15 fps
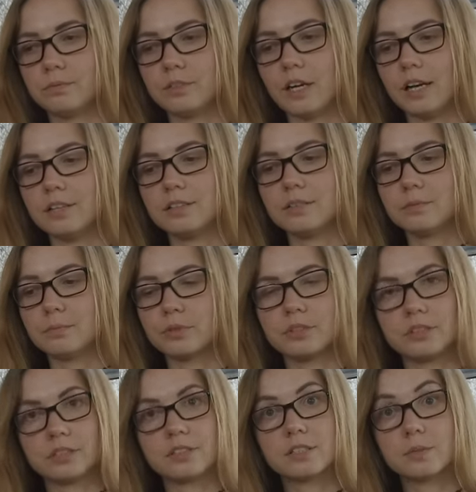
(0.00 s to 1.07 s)
gone
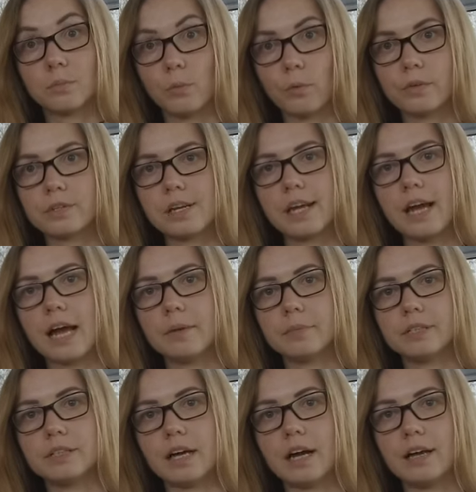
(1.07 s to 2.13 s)
pretty smoothly. I
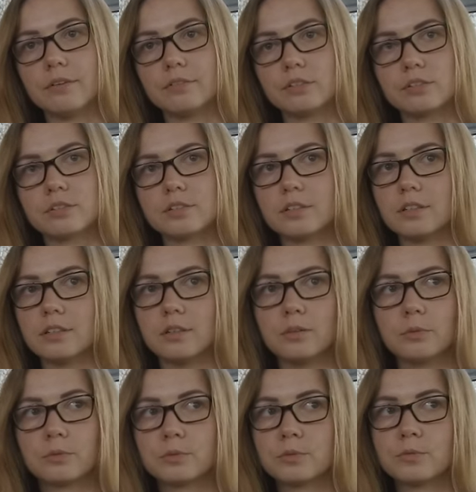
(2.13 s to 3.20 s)
mean, I was
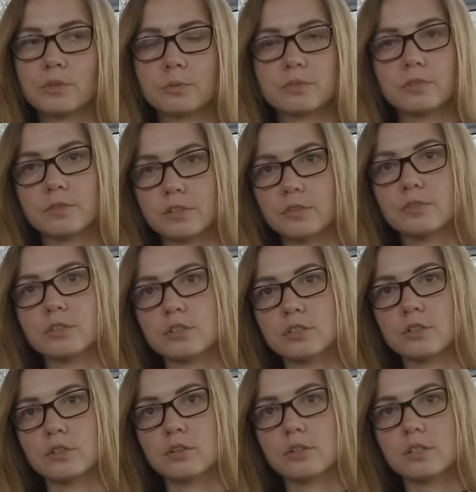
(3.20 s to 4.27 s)
uh, from the very
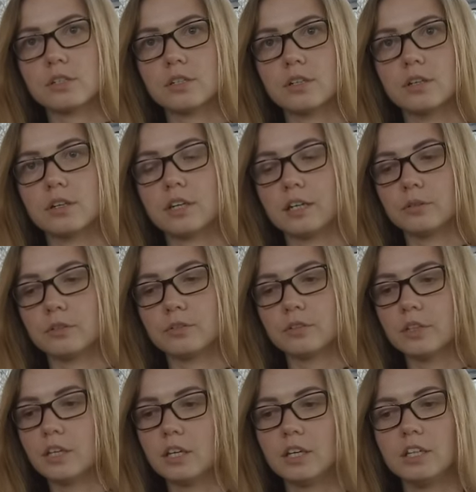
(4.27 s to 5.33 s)
first course uh, kind of
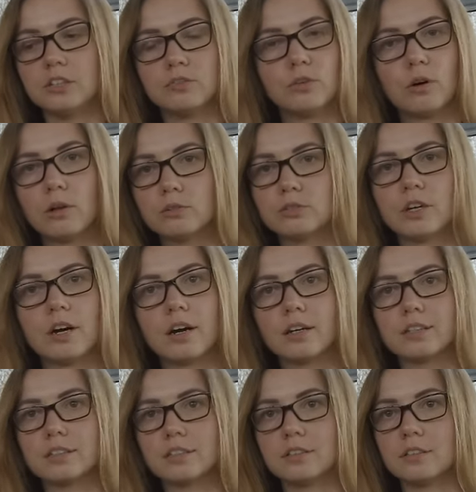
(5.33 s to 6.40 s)
involved
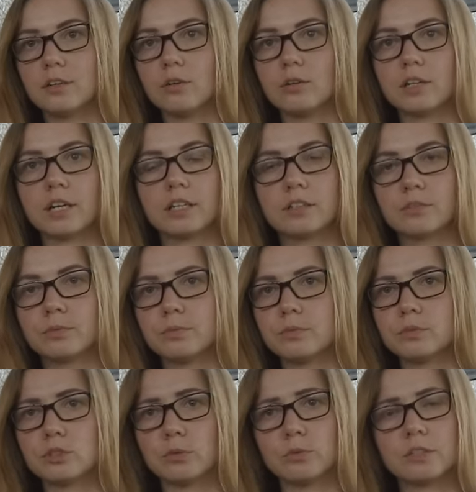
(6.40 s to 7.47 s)
hard in all kind of.
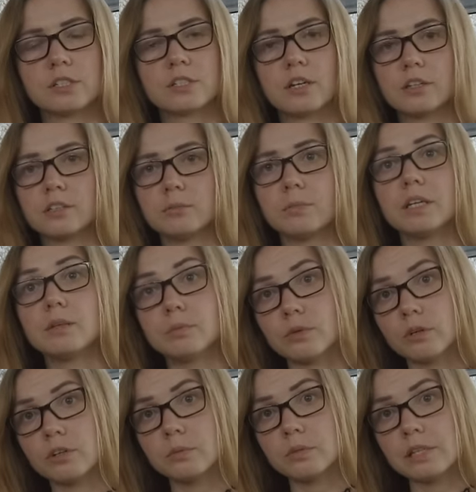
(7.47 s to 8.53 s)
So we started many
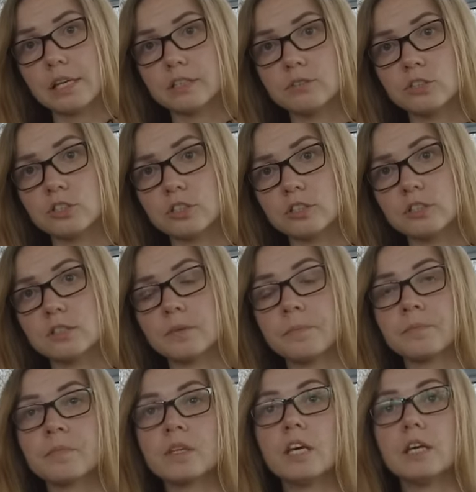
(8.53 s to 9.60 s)
programming languages, mm
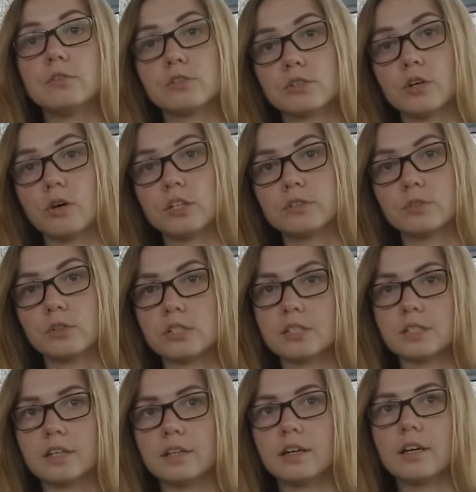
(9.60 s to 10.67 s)
-hmm. even though it was
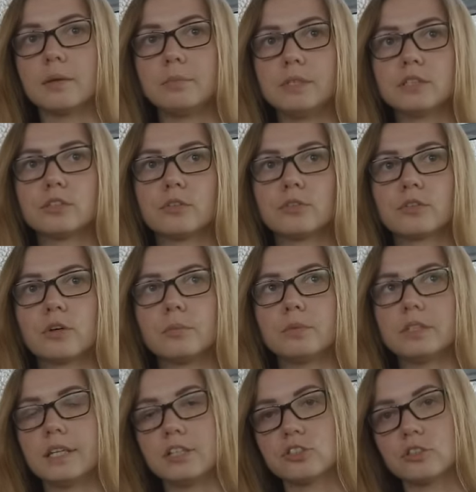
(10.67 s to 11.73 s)
uh, a bit of
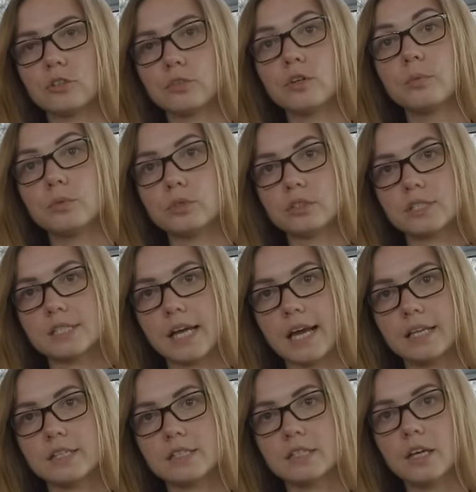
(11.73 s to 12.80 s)
combination of computer
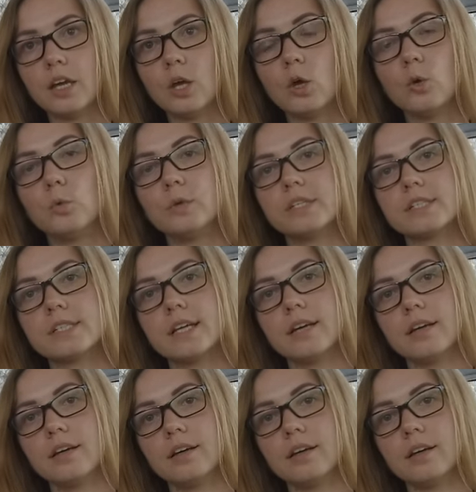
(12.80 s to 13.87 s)
science with uh,
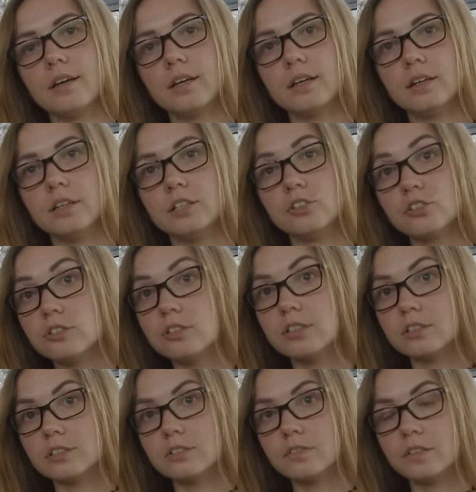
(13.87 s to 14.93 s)
uh,
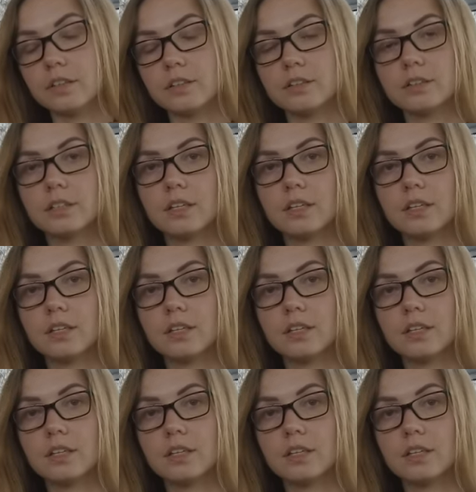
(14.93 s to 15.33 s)
engineering field.